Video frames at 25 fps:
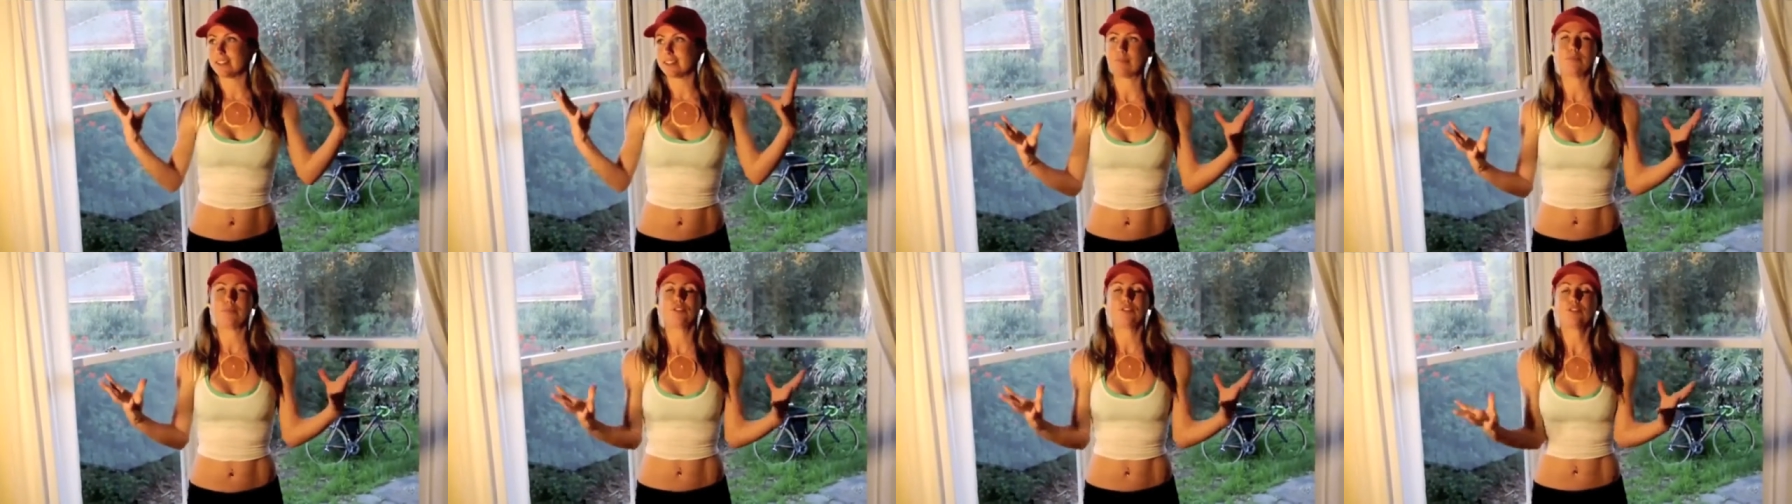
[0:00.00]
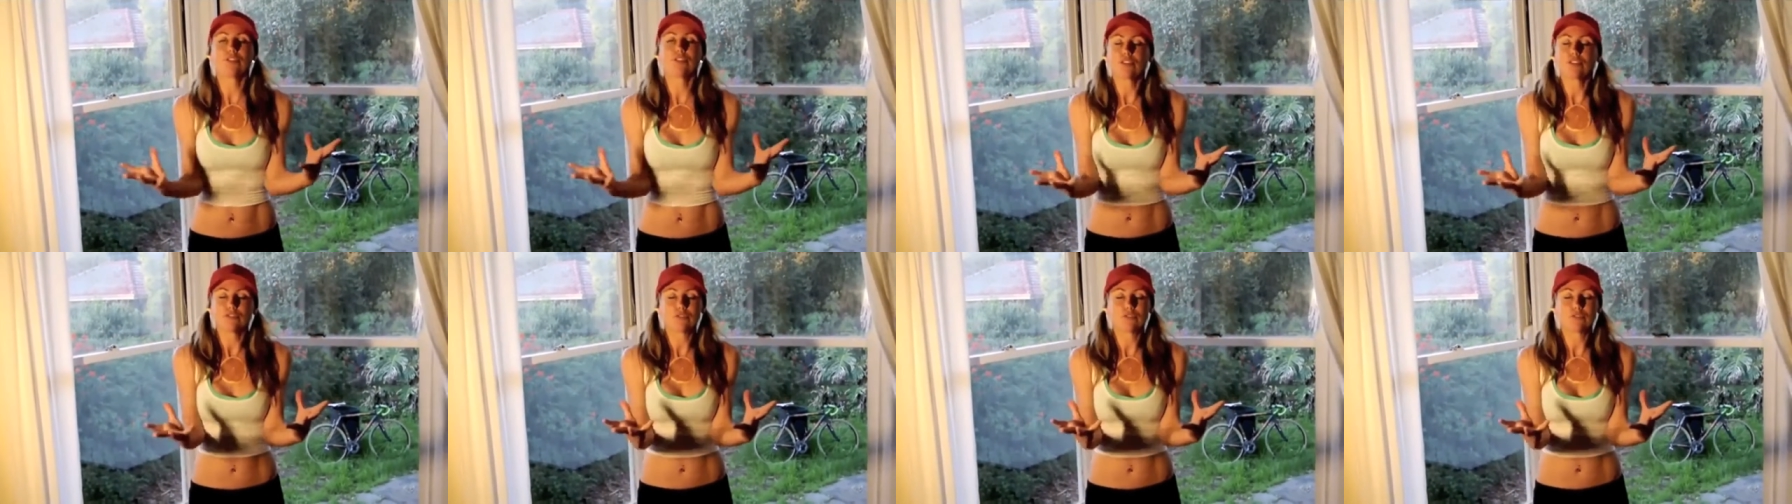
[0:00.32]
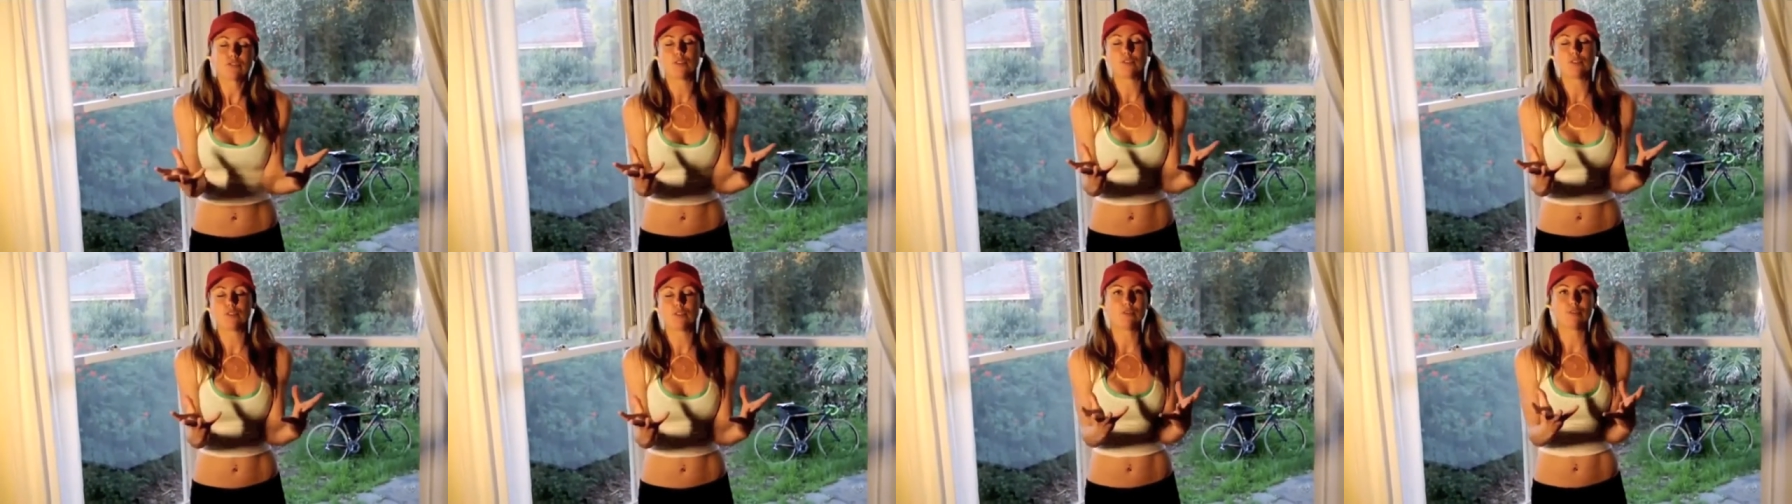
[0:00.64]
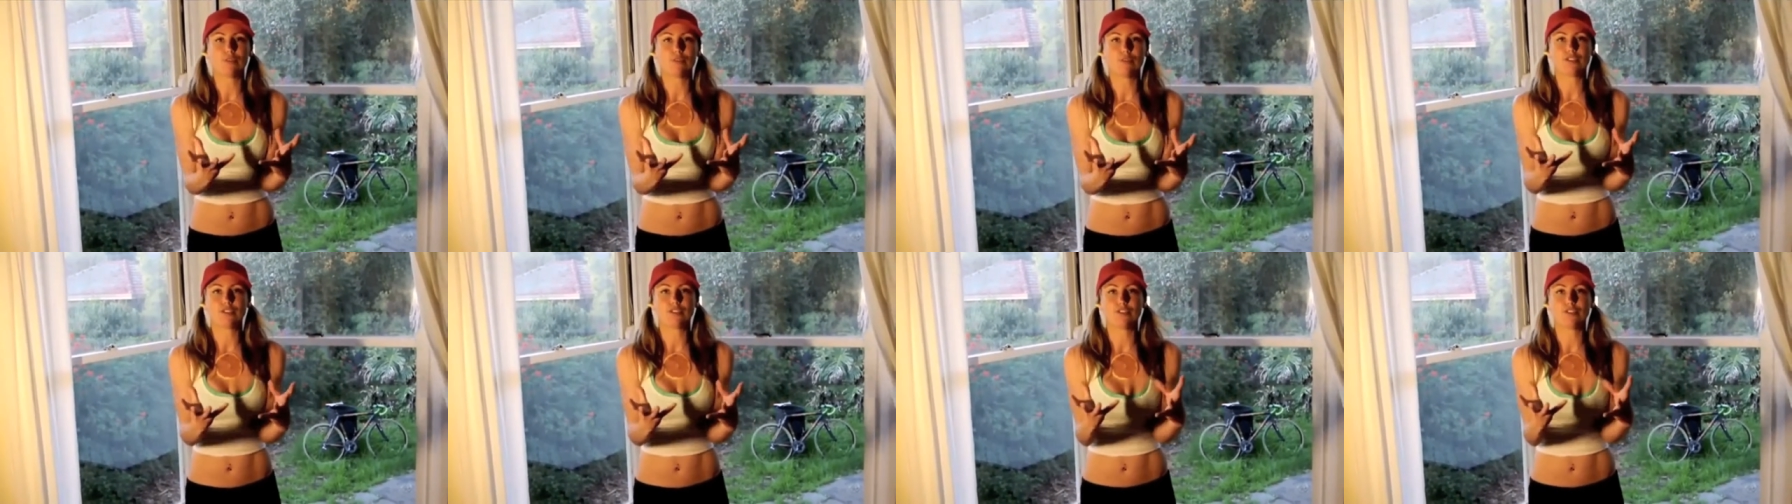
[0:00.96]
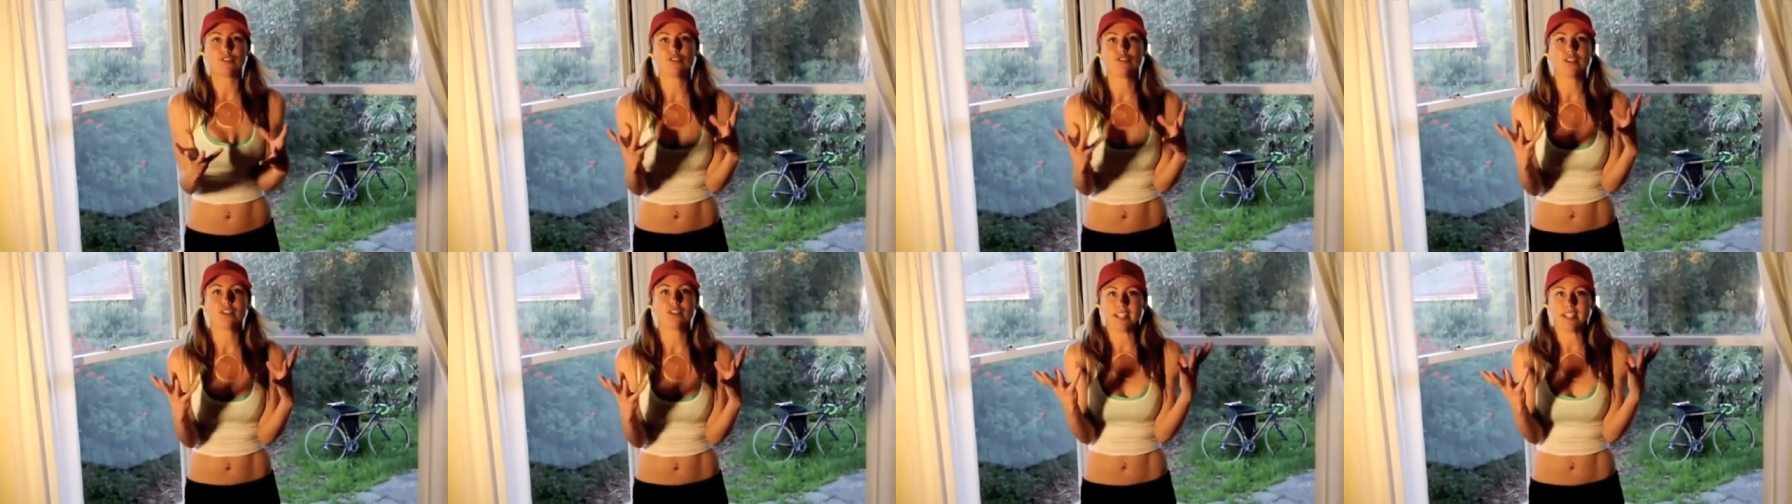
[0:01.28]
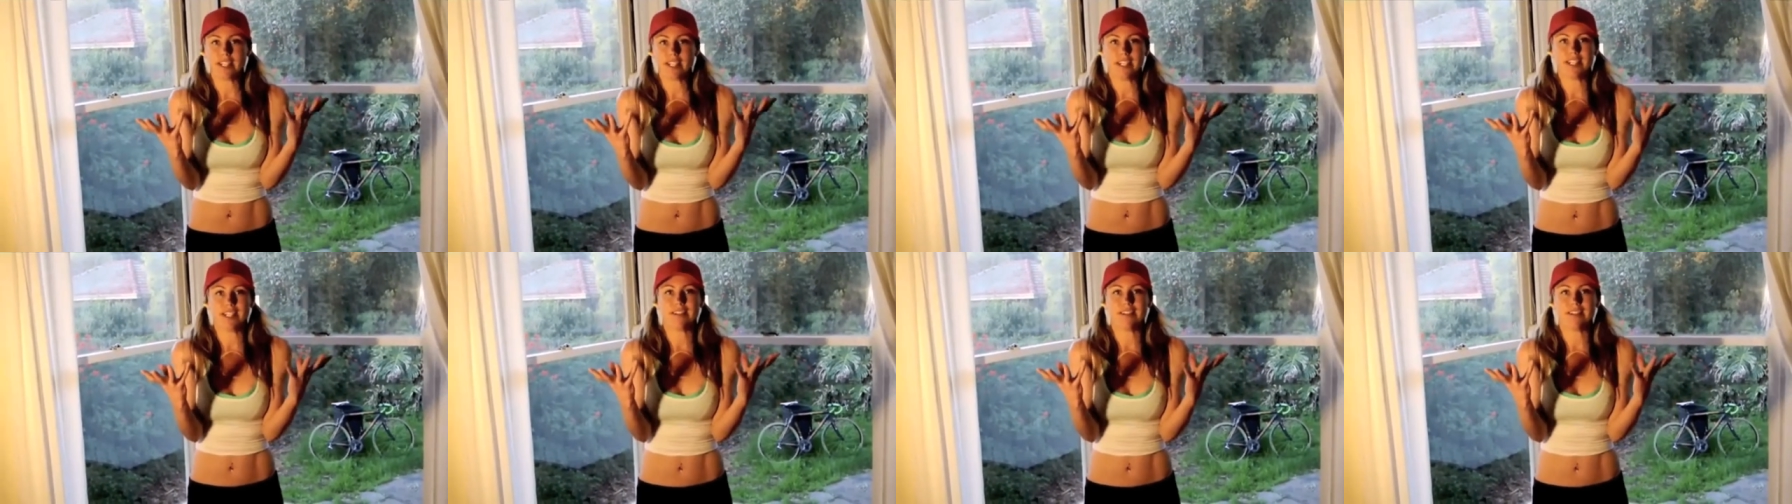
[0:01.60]
beautiful,
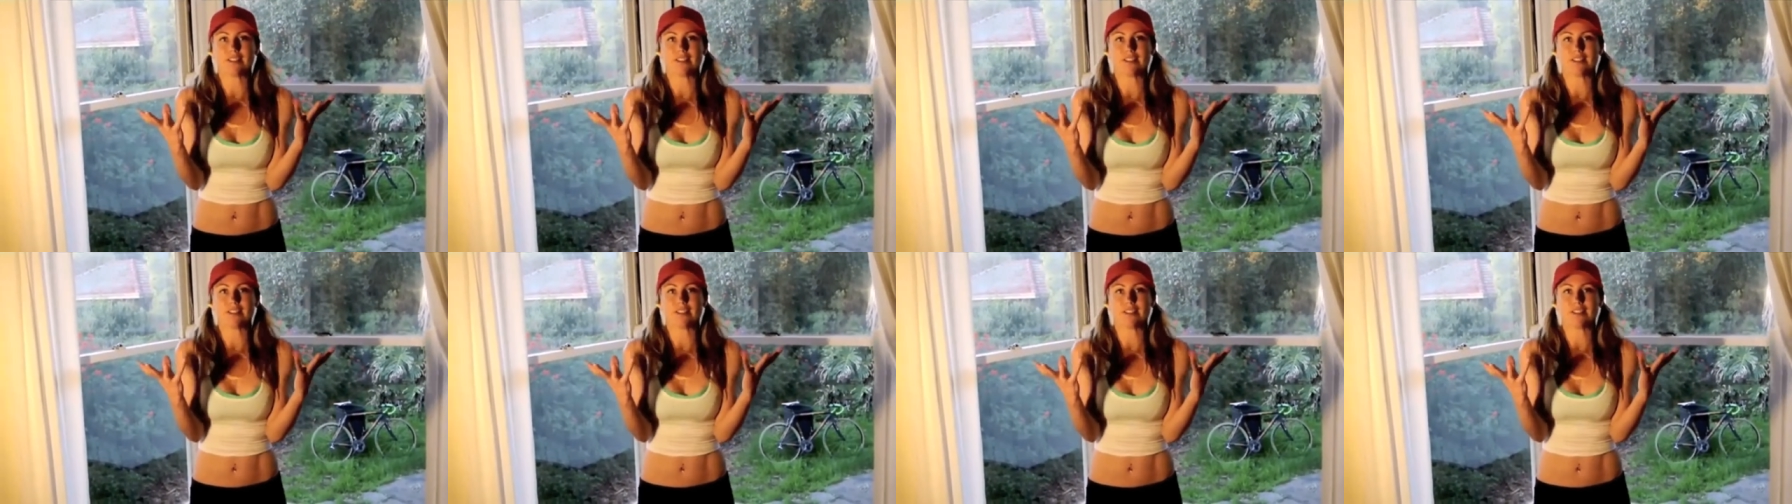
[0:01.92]
juicy,